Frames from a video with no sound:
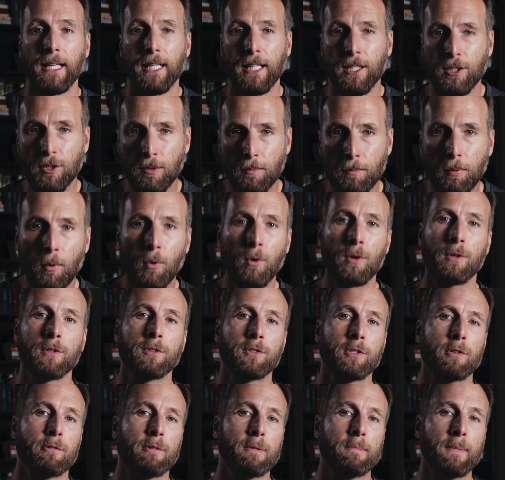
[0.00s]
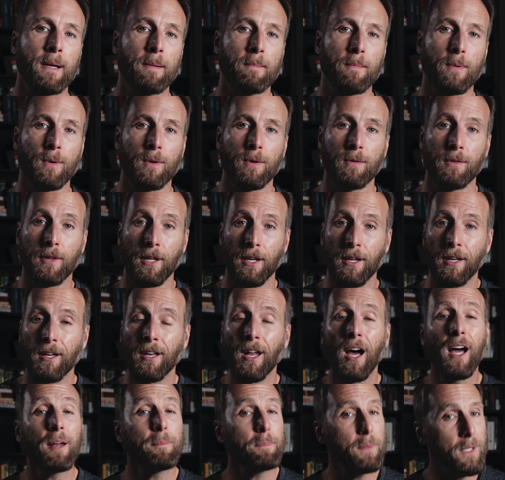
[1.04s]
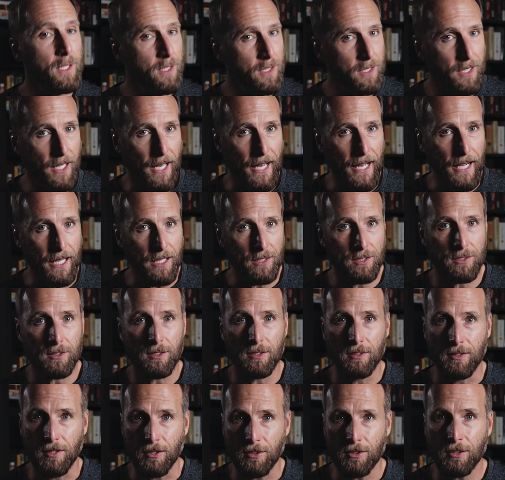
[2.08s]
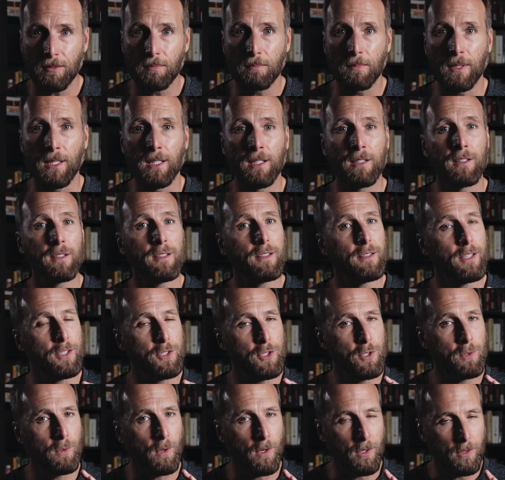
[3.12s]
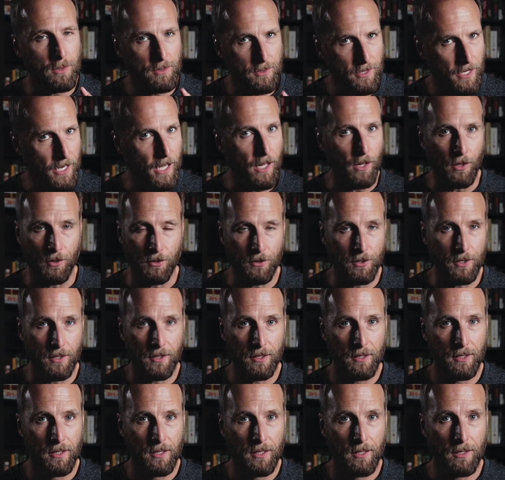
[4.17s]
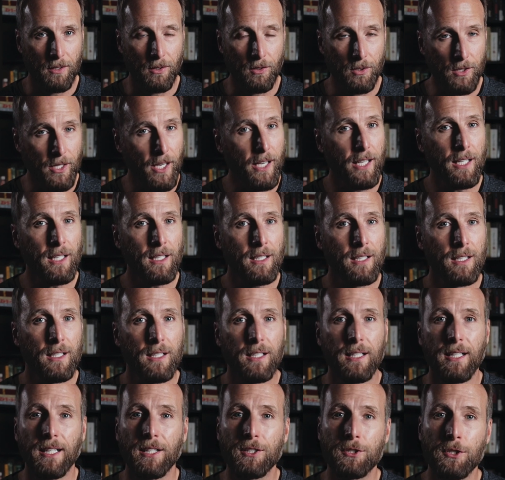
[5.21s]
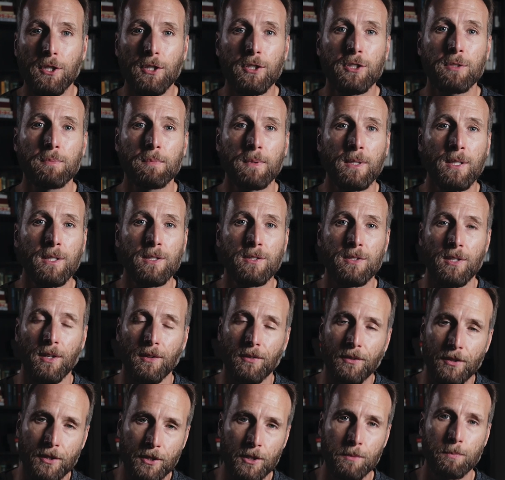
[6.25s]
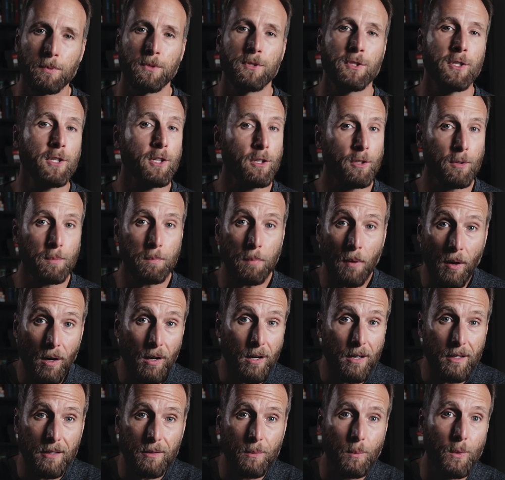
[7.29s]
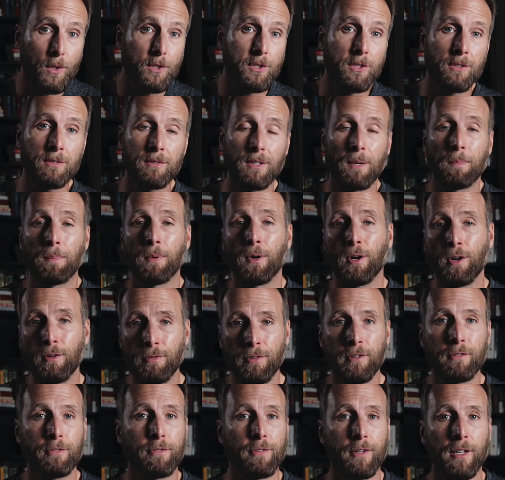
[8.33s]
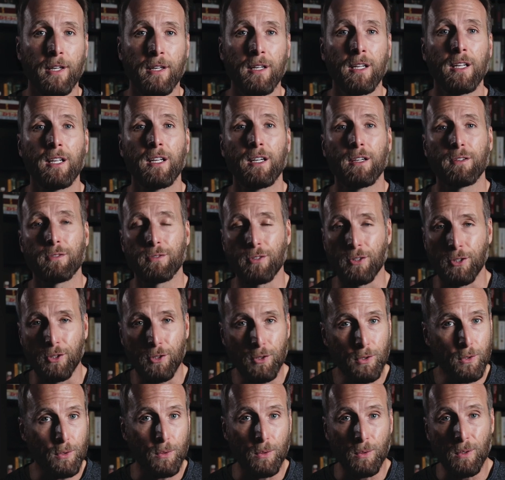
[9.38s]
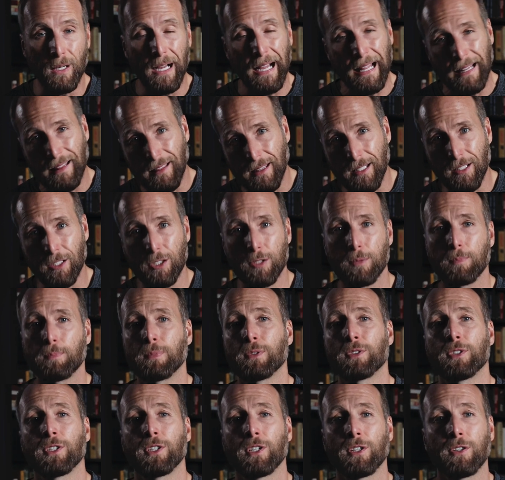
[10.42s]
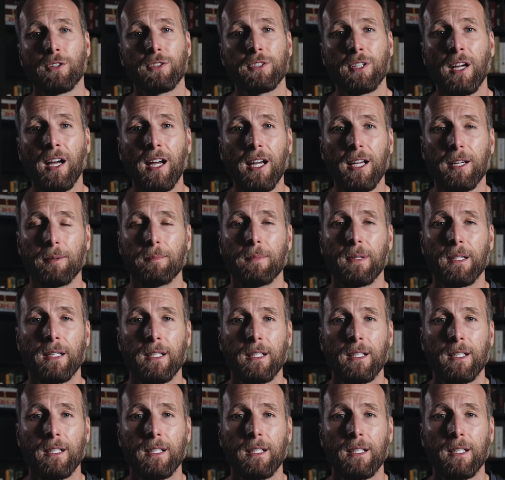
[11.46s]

It's important to remember that not being cast doesn't mean that you aren't talented, okay? It just means that this particular part wasn't a perfect fit for you at this particular time.